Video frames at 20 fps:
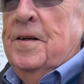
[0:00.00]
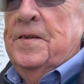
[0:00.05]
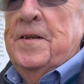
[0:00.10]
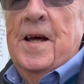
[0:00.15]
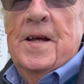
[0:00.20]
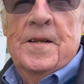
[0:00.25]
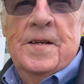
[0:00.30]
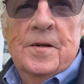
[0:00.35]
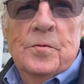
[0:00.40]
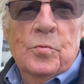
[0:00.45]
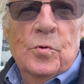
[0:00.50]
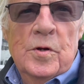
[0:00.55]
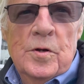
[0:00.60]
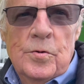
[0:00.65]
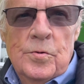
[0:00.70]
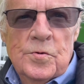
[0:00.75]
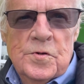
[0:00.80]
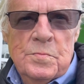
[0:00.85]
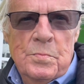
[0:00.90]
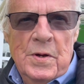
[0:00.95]
dad had one of
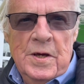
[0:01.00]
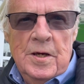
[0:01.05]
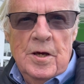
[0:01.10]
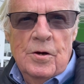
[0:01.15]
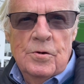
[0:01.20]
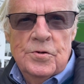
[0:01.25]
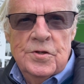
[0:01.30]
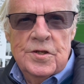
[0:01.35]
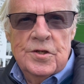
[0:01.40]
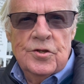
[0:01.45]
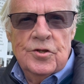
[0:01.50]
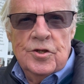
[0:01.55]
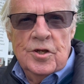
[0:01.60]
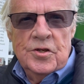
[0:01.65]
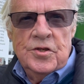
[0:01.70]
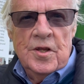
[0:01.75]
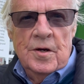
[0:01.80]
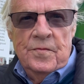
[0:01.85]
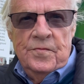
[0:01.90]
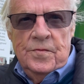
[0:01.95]
those big houses
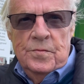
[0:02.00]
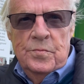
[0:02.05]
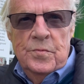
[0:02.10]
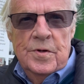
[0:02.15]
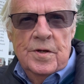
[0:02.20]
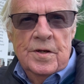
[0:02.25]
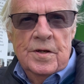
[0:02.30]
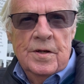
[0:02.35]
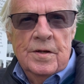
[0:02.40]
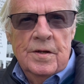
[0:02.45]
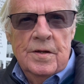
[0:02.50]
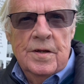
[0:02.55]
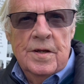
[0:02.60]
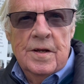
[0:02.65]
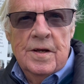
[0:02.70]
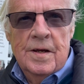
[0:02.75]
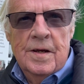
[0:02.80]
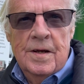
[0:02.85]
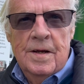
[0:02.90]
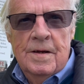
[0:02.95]
just up from the
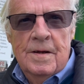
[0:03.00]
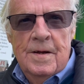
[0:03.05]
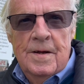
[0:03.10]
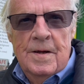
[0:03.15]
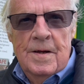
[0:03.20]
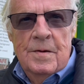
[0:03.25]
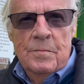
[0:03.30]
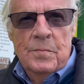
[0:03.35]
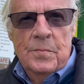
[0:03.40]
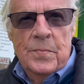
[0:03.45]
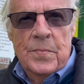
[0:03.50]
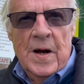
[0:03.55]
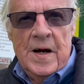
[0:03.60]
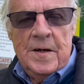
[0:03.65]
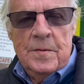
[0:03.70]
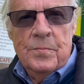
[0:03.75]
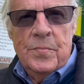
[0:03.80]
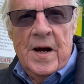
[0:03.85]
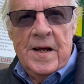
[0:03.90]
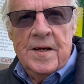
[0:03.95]

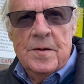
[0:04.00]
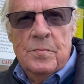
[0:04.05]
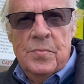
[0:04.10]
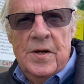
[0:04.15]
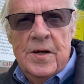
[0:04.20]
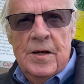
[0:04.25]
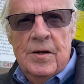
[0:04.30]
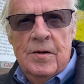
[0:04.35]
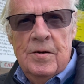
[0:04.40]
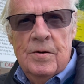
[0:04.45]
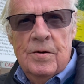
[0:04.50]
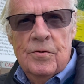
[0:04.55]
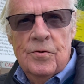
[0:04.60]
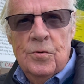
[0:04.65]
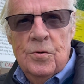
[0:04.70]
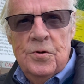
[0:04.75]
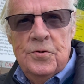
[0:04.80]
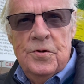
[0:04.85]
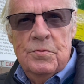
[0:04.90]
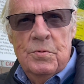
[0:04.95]
Brackenbury
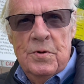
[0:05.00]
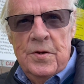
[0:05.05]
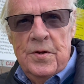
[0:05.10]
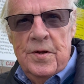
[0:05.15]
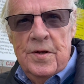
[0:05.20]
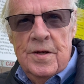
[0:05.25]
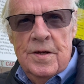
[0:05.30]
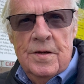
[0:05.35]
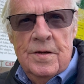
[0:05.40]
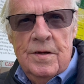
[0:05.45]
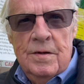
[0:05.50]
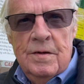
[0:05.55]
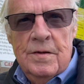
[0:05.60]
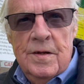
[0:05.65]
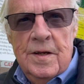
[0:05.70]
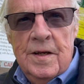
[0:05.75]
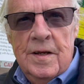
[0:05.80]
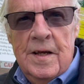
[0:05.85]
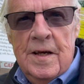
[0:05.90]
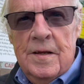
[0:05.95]
Road where the
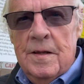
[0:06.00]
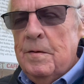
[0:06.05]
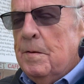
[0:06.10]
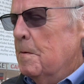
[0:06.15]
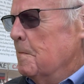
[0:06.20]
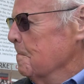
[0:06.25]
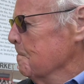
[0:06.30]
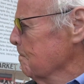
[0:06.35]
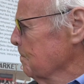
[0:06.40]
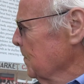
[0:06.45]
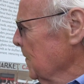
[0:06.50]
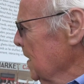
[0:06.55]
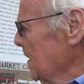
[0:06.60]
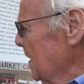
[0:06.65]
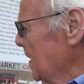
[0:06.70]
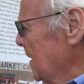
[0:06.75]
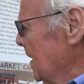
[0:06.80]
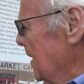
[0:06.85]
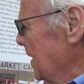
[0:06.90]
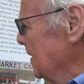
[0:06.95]
guy.
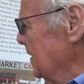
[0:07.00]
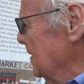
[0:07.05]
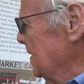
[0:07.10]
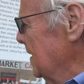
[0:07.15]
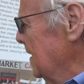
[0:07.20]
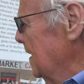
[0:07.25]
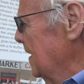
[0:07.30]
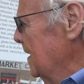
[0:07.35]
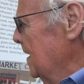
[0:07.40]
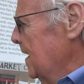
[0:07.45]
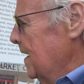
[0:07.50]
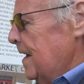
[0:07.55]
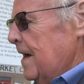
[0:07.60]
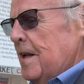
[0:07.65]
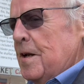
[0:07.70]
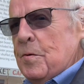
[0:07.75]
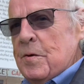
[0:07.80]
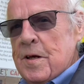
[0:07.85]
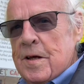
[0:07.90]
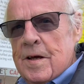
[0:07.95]
And
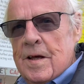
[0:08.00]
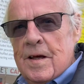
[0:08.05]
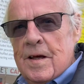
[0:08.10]
anyway,